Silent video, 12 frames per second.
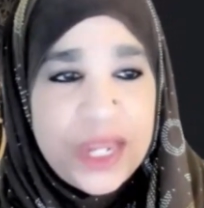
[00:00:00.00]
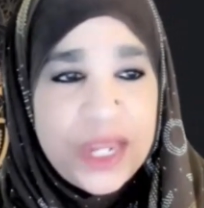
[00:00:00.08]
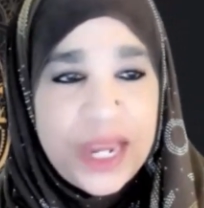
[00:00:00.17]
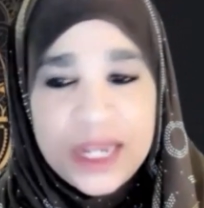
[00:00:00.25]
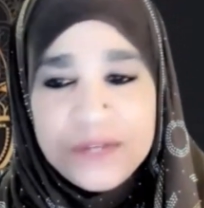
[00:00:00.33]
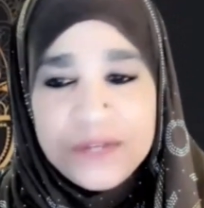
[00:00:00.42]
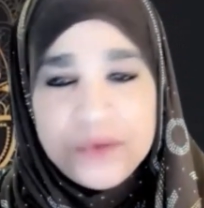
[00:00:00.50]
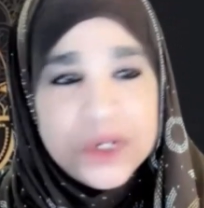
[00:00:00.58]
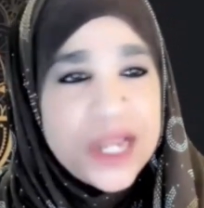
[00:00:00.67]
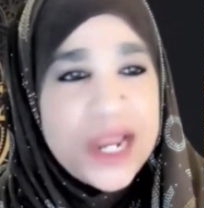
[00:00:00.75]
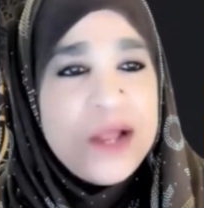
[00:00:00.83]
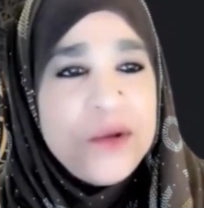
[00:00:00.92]
And for
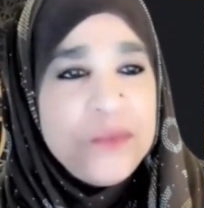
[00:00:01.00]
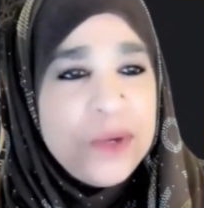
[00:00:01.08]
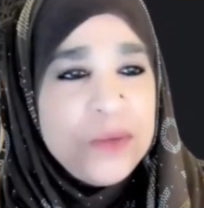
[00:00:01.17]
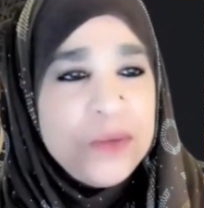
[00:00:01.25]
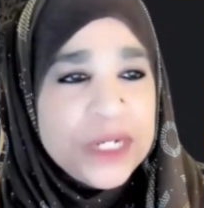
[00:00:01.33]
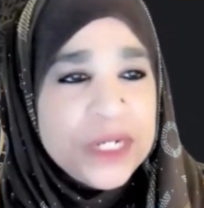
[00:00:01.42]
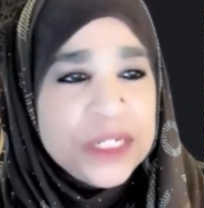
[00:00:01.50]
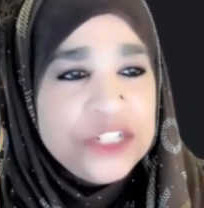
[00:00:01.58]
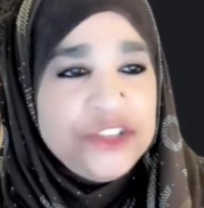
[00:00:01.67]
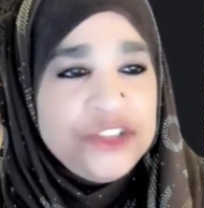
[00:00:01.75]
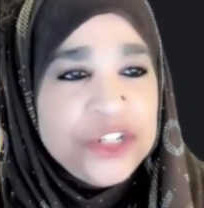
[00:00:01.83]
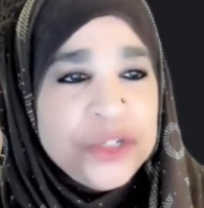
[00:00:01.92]
now, what we're going to
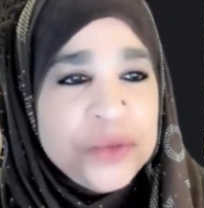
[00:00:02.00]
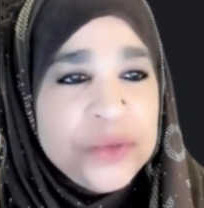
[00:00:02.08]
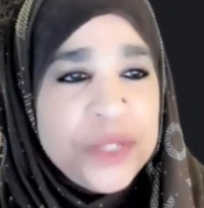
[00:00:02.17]
do